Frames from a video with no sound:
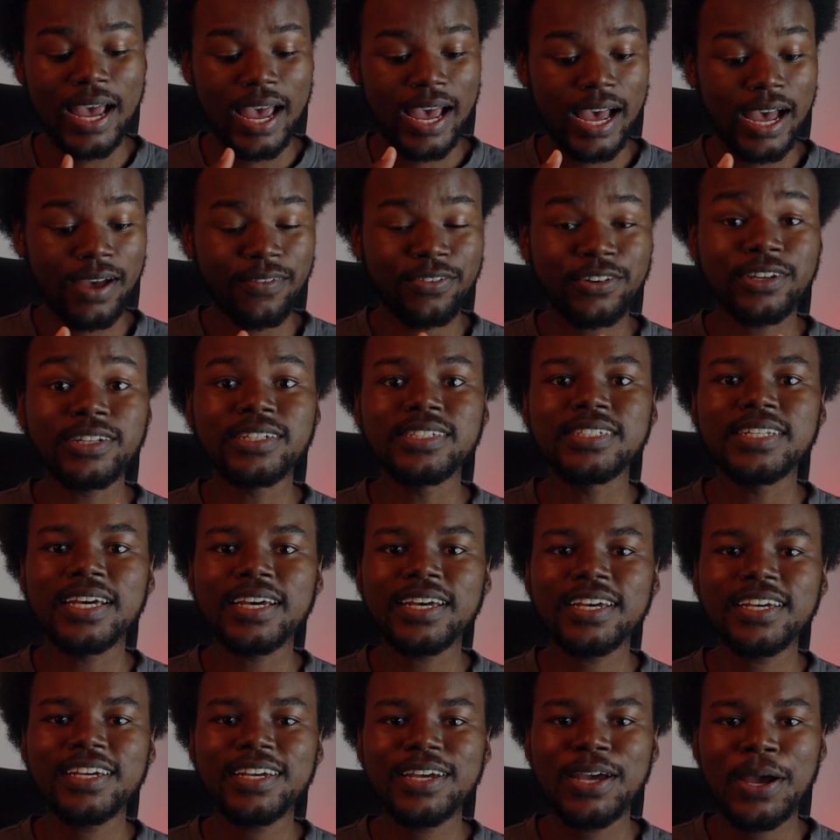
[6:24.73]
Have a good
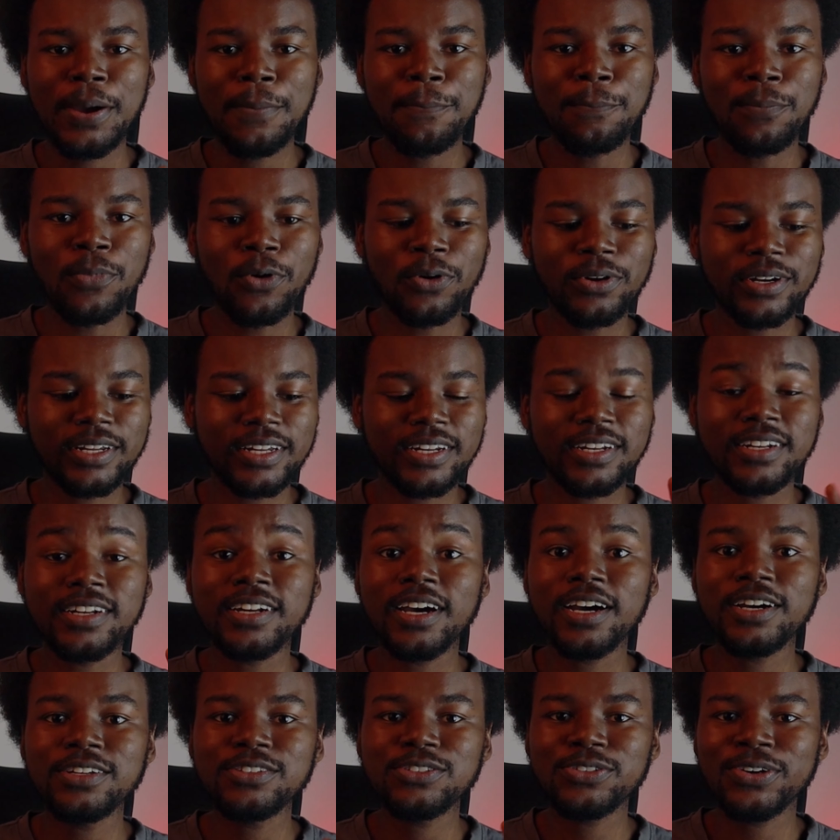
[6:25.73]
day, morning,
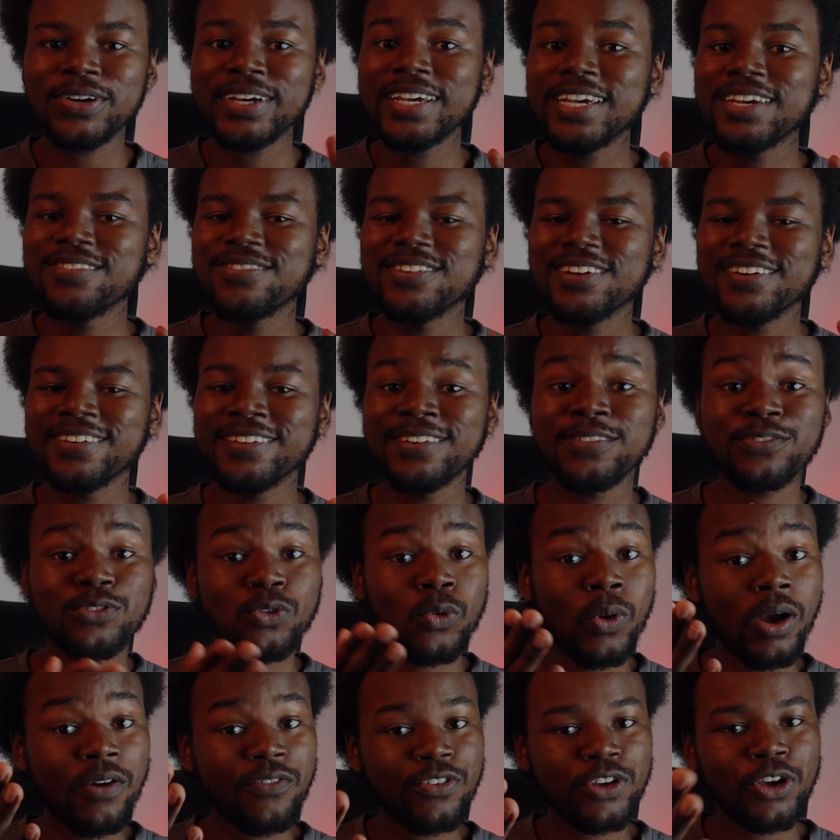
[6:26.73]
night, or evening for
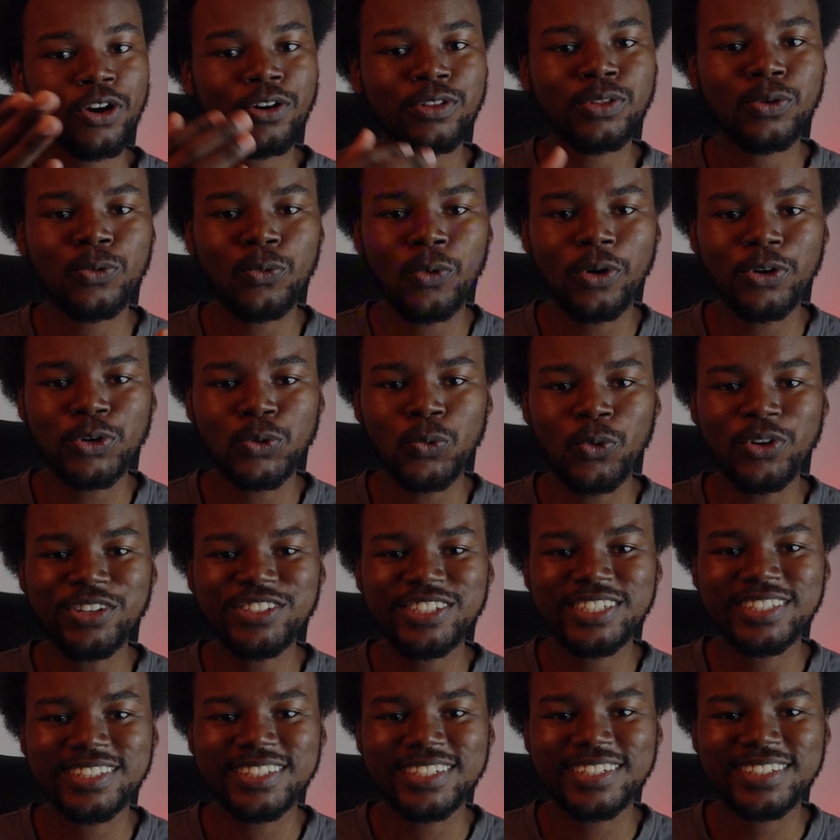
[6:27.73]
wherever you are in the world
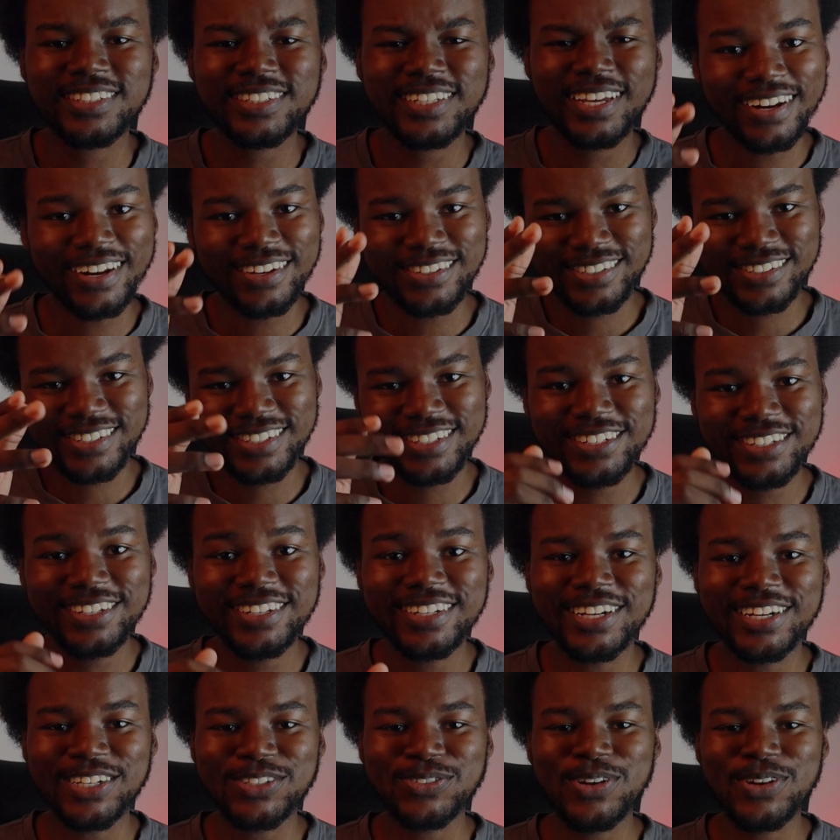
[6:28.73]
watching this, and I'll see you
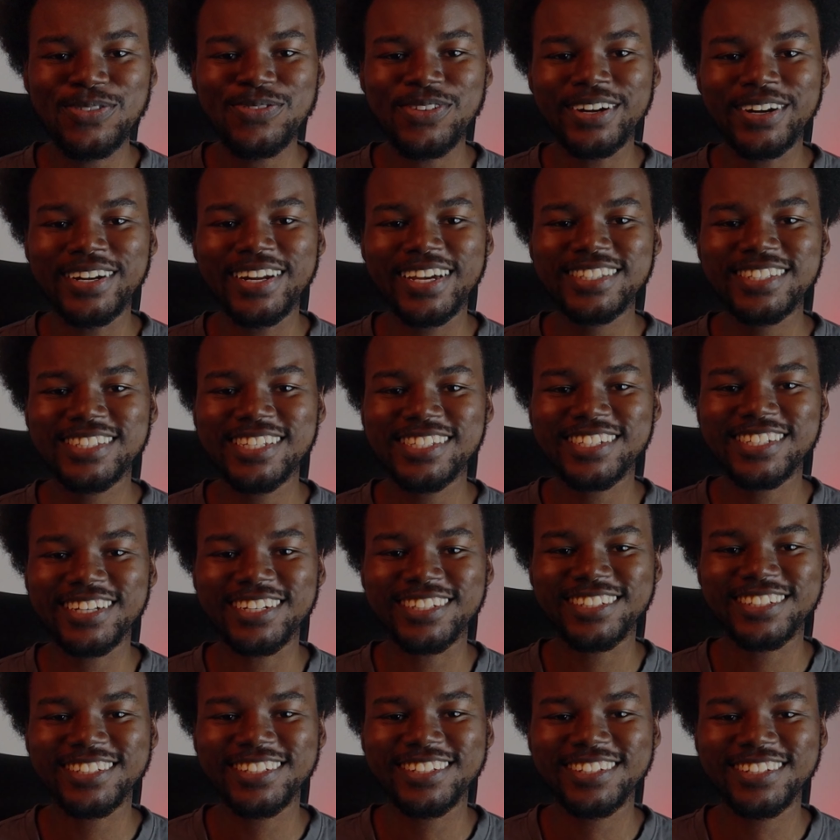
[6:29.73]
next week for our next
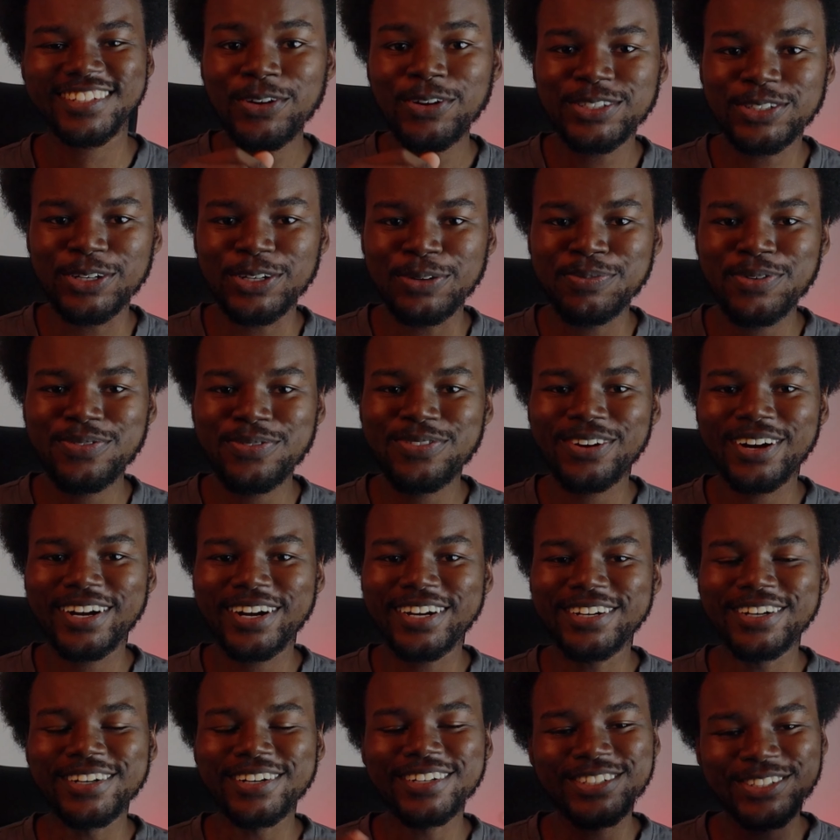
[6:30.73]
discussion. Also, before I
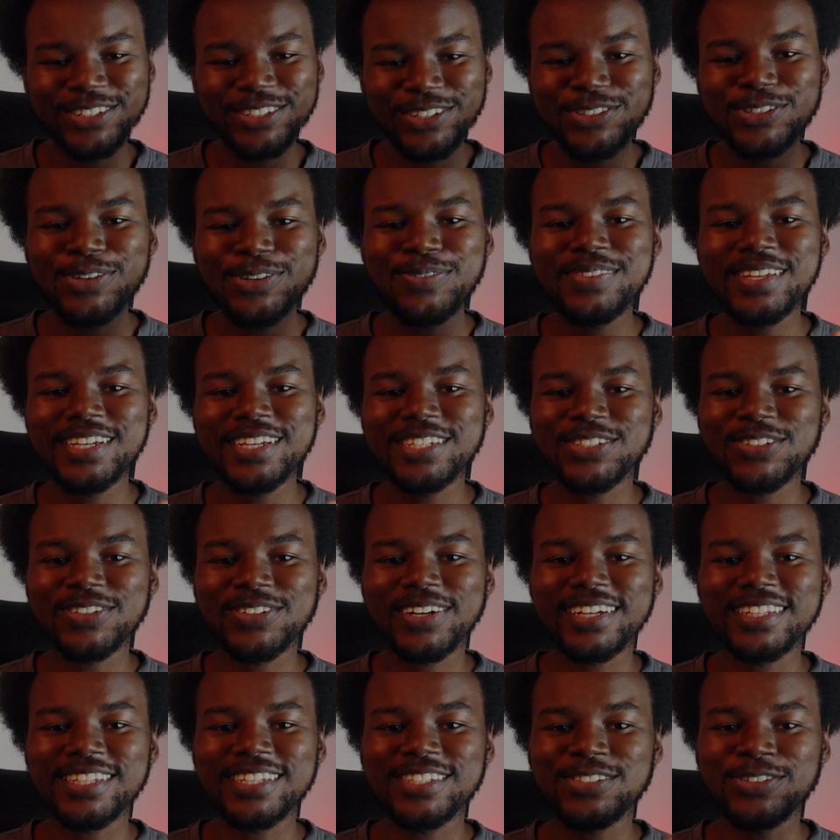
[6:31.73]
go, YouTube thinks you'll
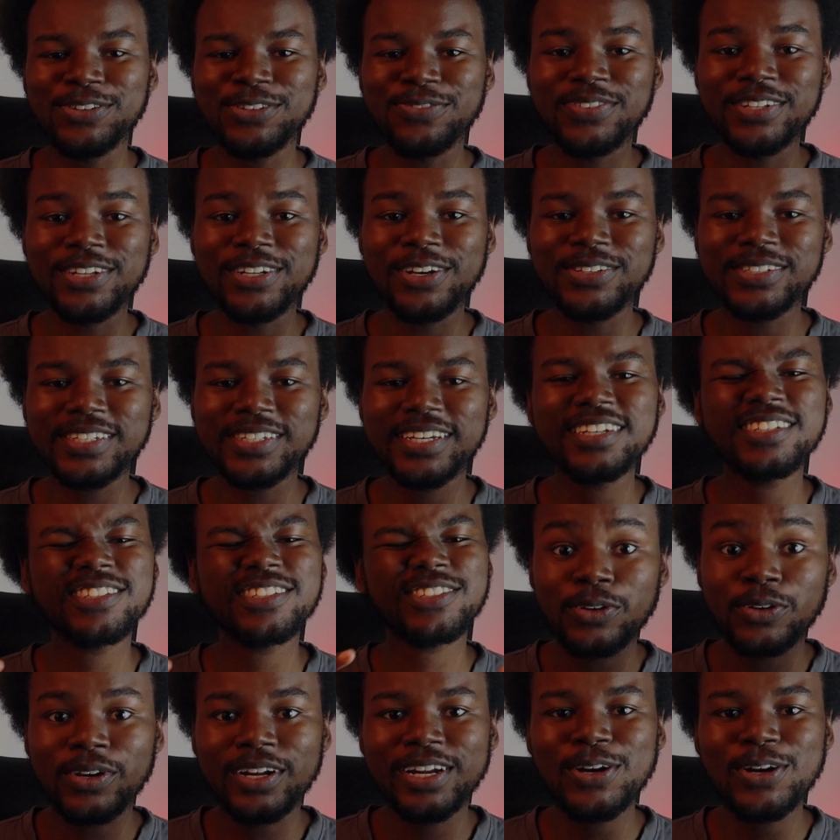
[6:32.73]
like these two videos here,
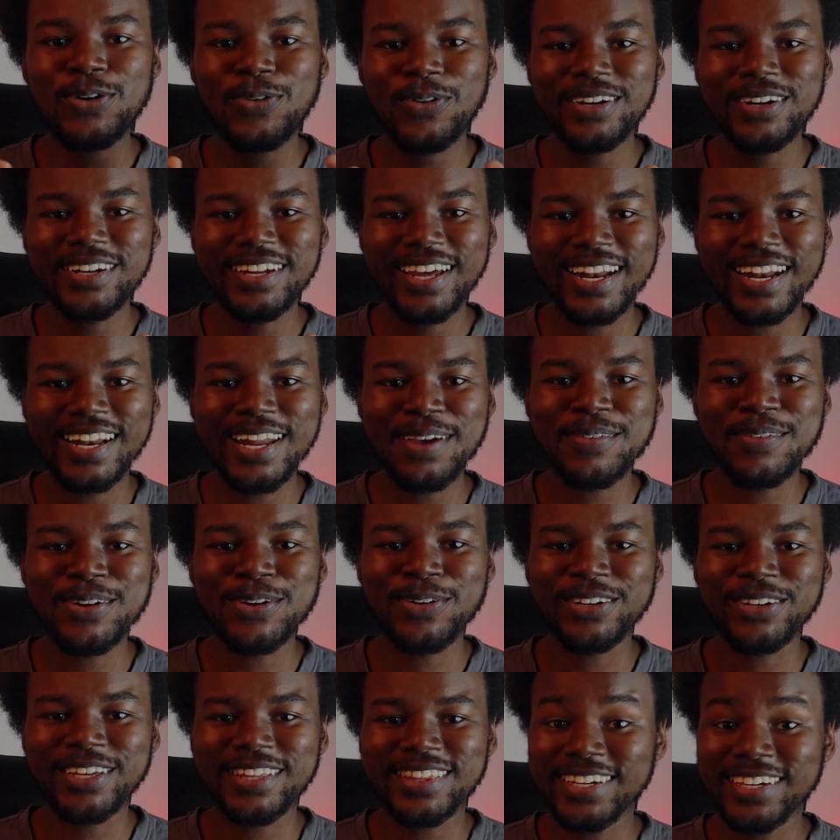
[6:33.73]
so click one and let me know
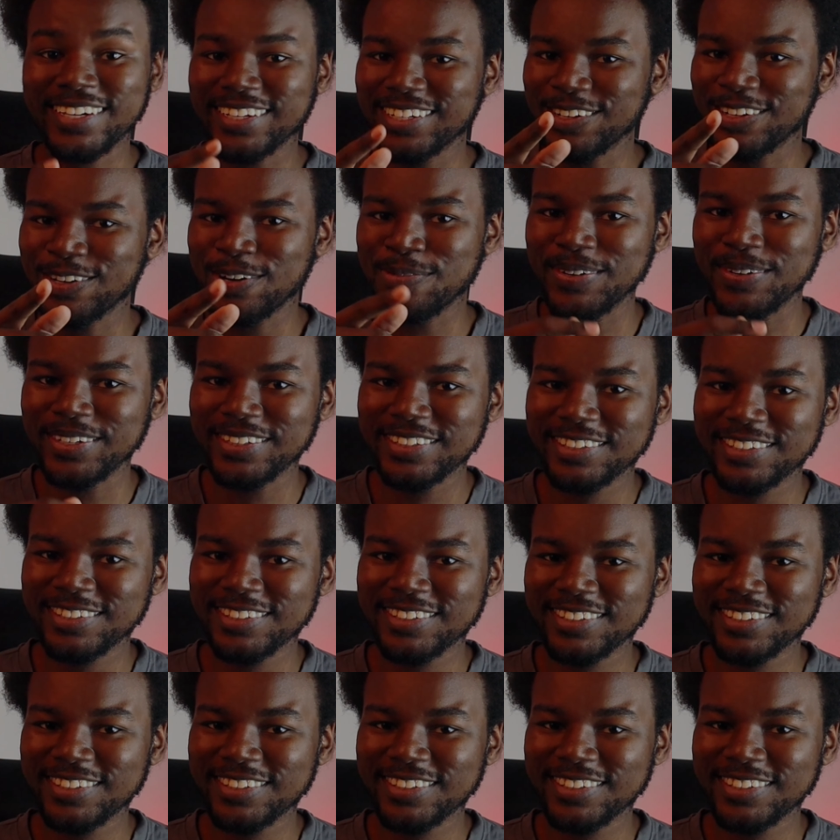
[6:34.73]
what you think in the comments.